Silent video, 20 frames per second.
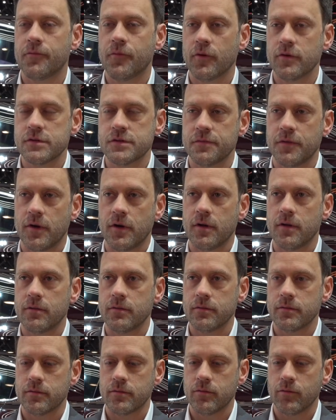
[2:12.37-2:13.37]
First of
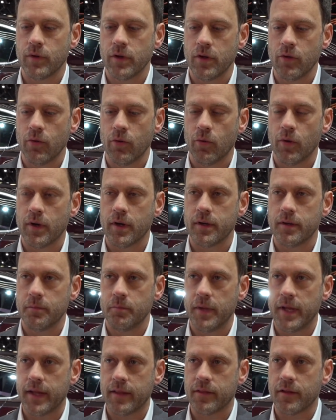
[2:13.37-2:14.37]
all, we knew we wanted to
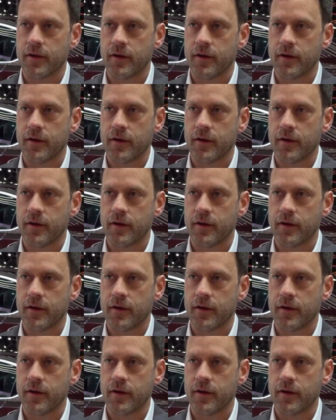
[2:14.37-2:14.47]
make the